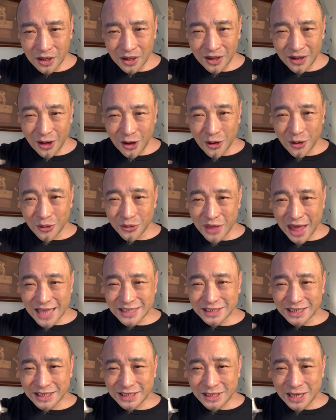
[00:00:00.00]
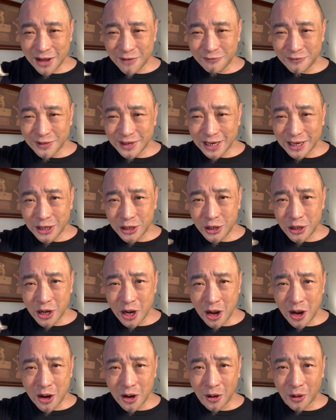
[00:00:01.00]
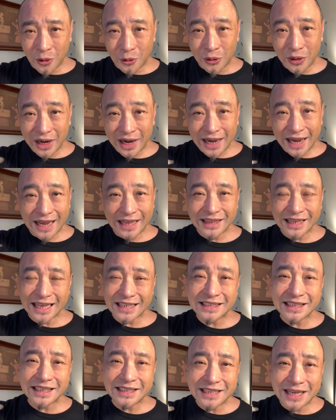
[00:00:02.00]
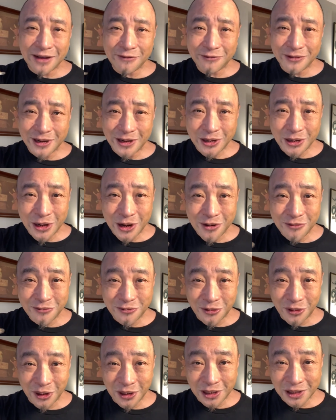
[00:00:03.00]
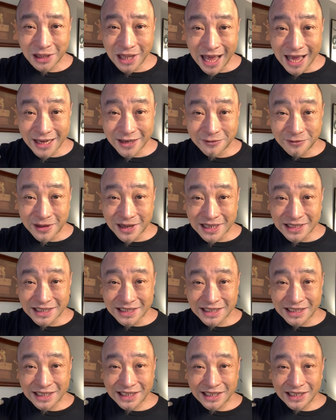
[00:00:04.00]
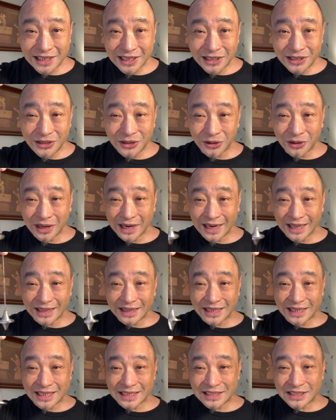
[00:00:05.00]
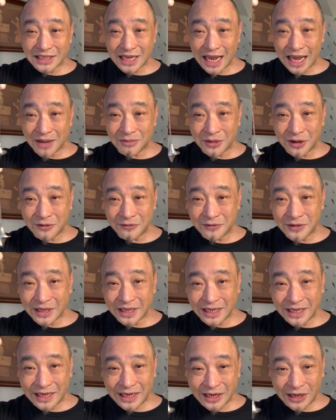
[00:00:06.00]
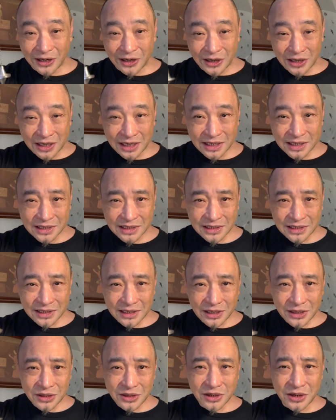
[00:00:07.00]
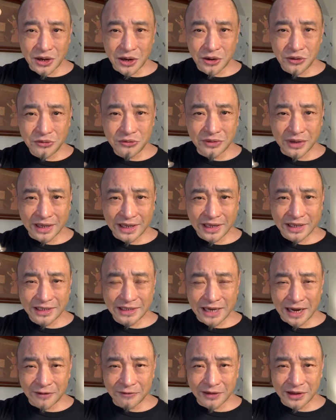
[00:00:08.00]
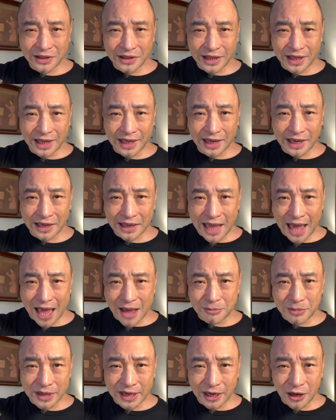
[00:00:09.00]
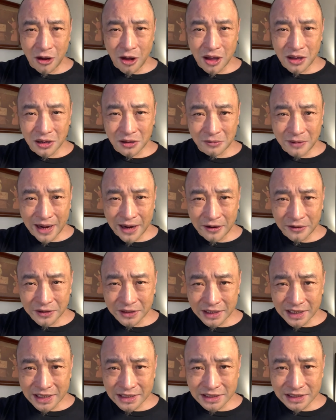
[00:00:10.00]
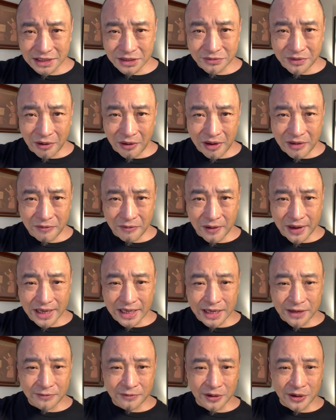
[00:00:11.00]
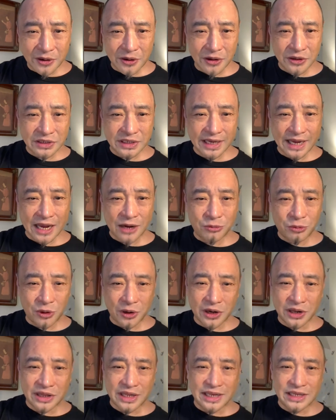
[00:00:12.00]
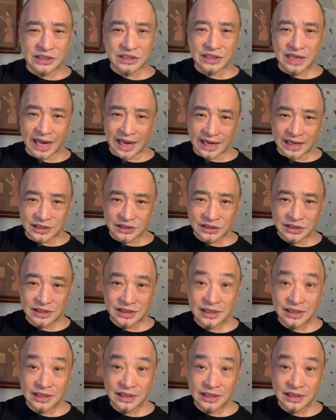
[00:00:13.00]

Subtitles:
Oh, that's a definite no. And that's a definite no for a lot of us during this time of the year. COVID and everything happening all around us. It's very, very difficult to get work these days.